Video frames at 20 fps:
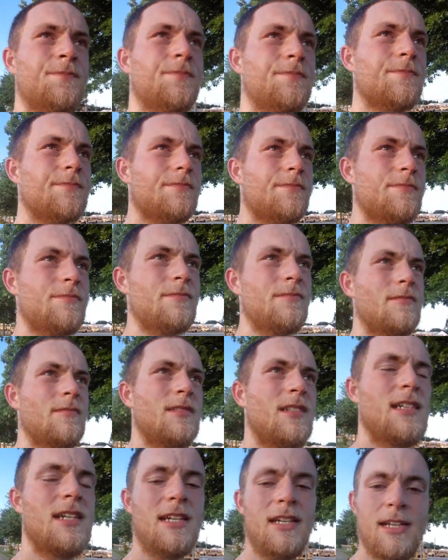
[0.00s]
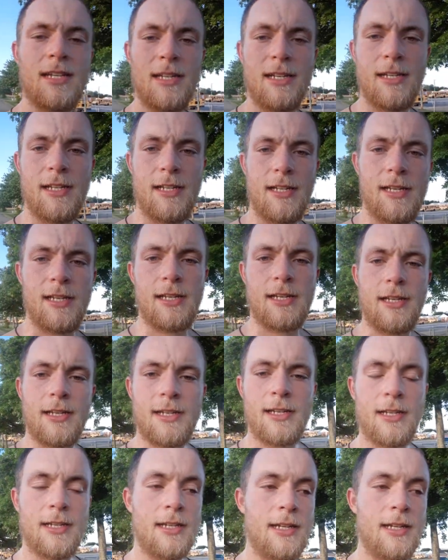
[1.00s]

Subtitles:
[no speech]